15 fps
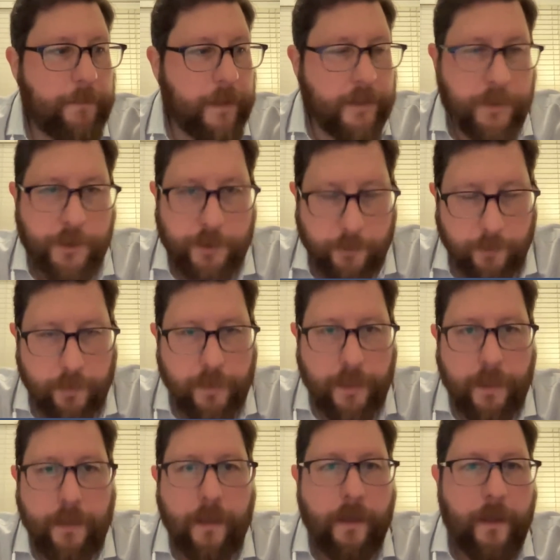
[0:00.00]
but
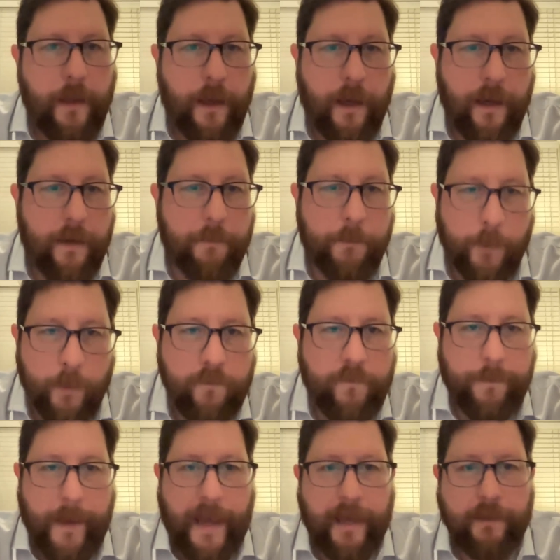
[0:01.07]
surely uh,
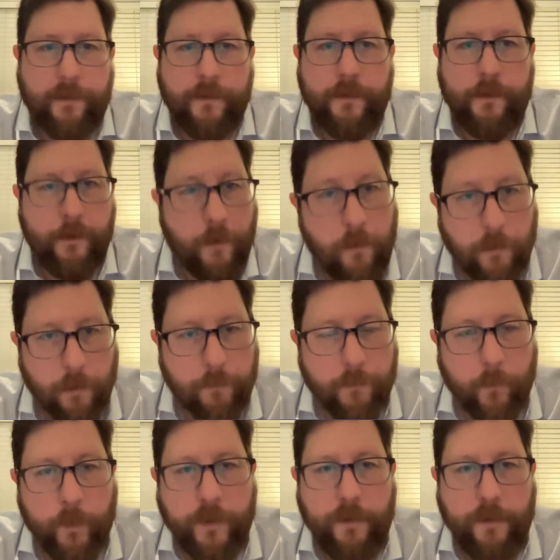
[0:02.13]
moved back to the norm,